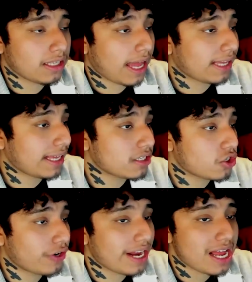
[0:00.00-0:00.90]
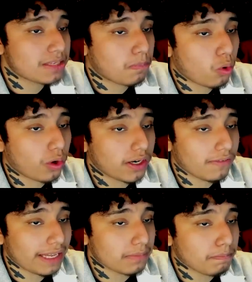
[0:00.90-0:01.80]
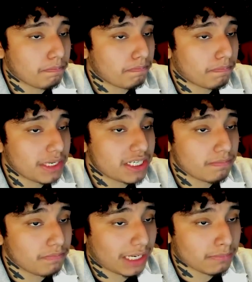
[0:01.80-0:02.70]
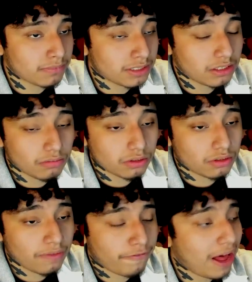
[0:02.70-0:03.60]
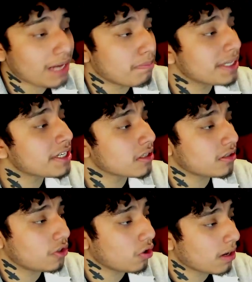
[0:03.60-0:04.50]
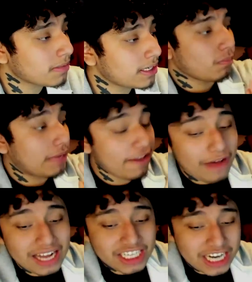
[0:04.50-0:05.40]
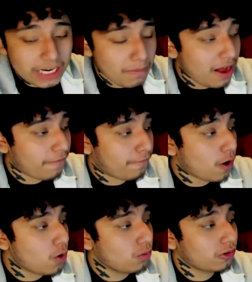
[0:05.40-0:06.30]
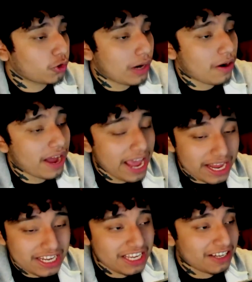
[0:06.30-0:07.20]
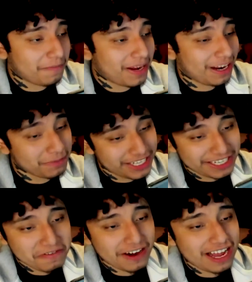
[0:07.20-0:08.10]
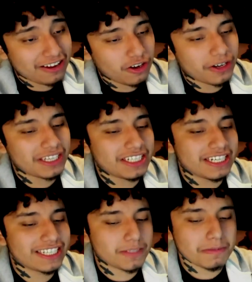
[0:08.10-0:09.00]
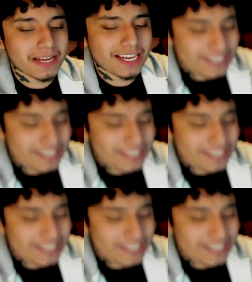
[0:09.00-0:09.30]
like, like straight ass porn of like bitch, like find bitches. You know what I'm saying? If I check my phone throughout any of my, I'm checking it right now. Okay, she didn't text me back.